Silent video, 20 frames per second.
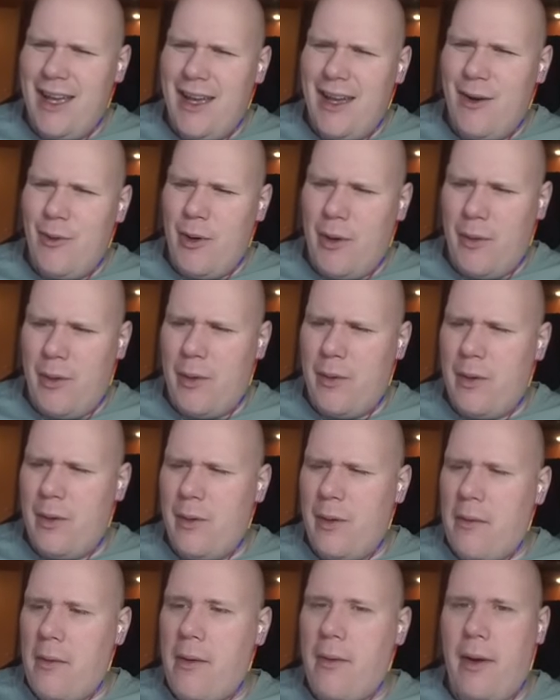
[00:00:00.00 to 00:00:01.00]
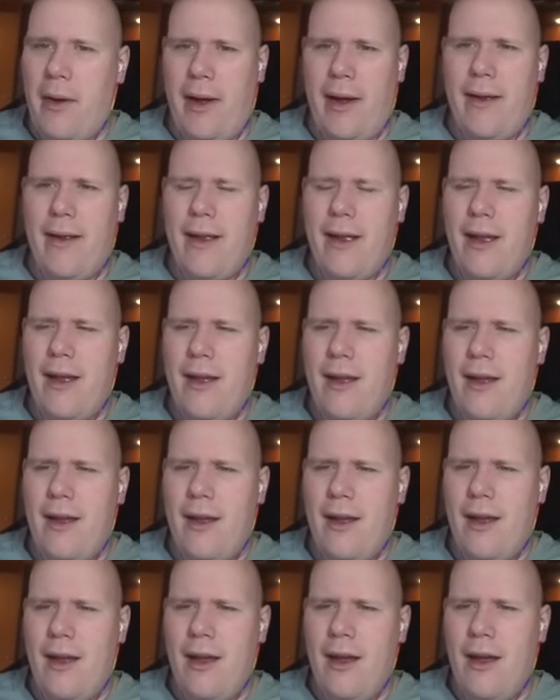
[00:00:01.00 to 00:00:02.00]
Wait, wait, wait, wait, wait, wait.
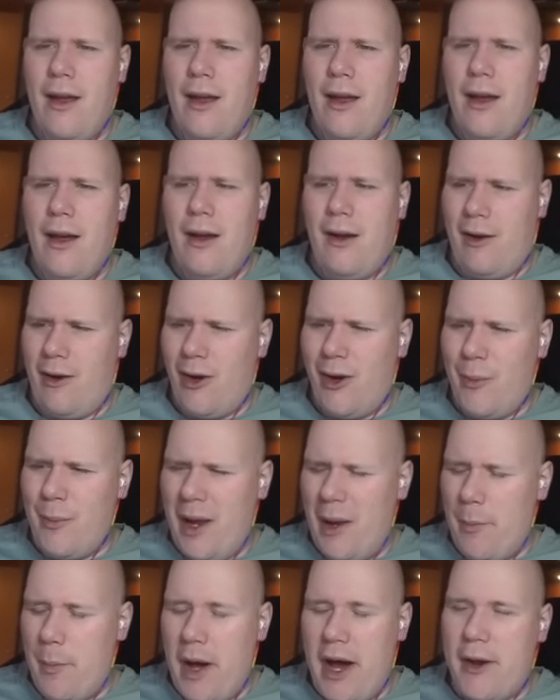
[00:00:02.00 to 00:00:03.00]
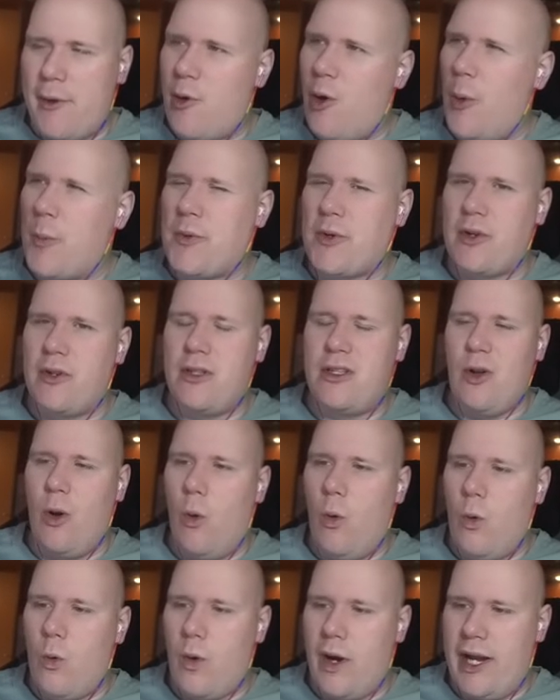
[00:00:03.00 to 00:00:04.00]
How are my battle copters
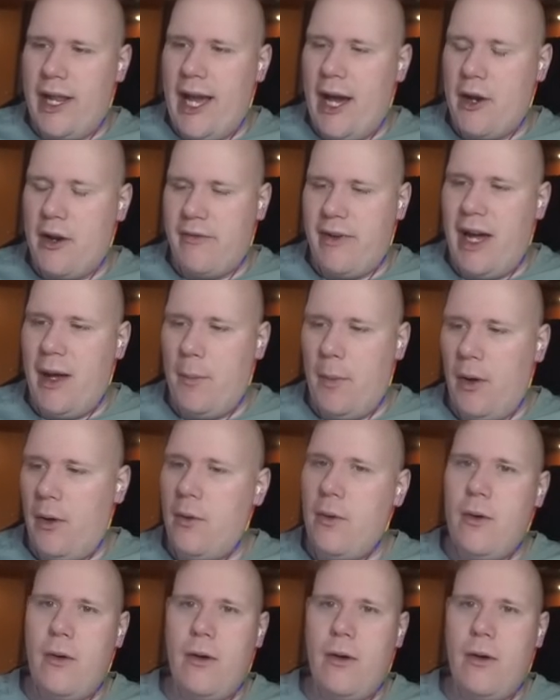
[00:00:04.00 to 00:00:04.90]
already out of ammo?